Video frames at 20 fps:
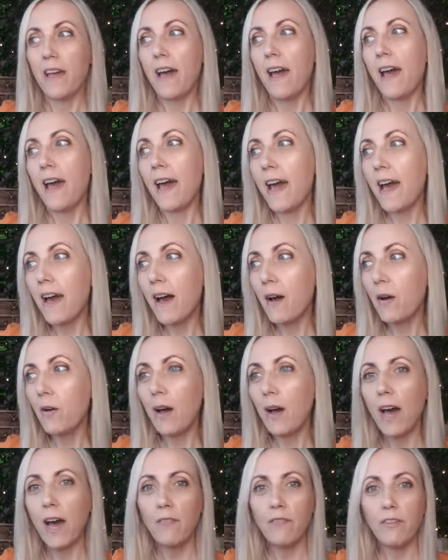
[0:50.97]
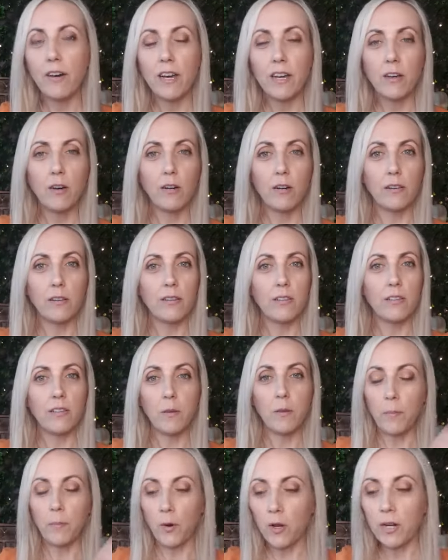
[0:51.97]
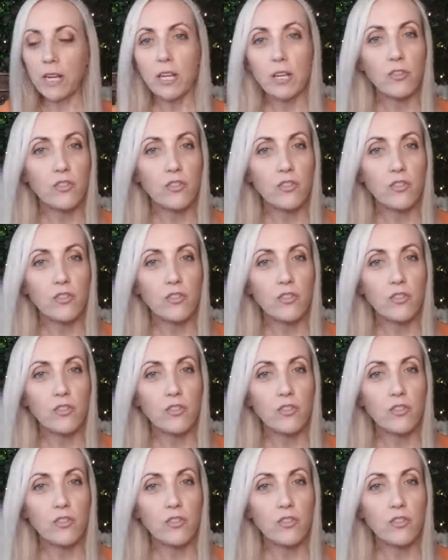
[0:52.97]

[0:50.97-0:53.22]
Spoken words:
How have I got the body